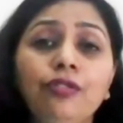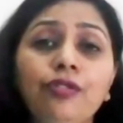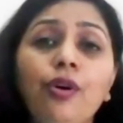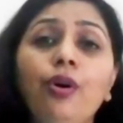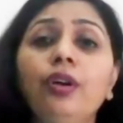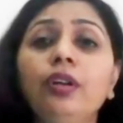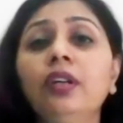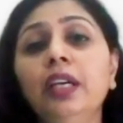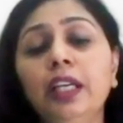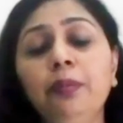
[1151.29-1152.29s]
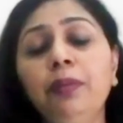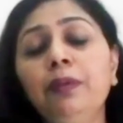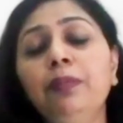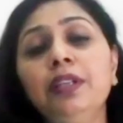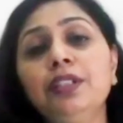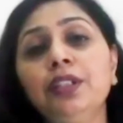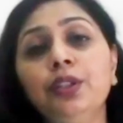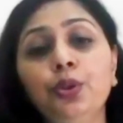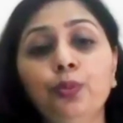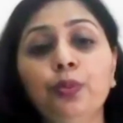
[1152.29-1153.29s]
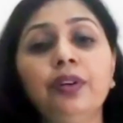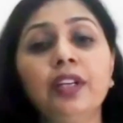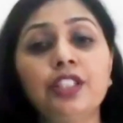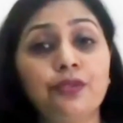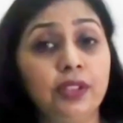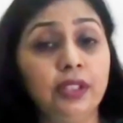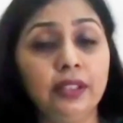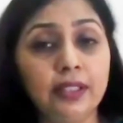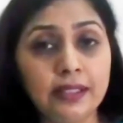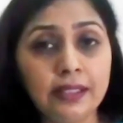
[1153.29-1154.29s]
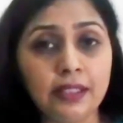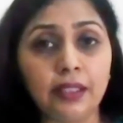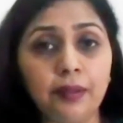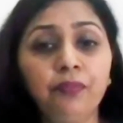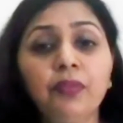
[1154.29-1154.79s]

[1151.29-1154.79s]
for implementing the human rights within the city.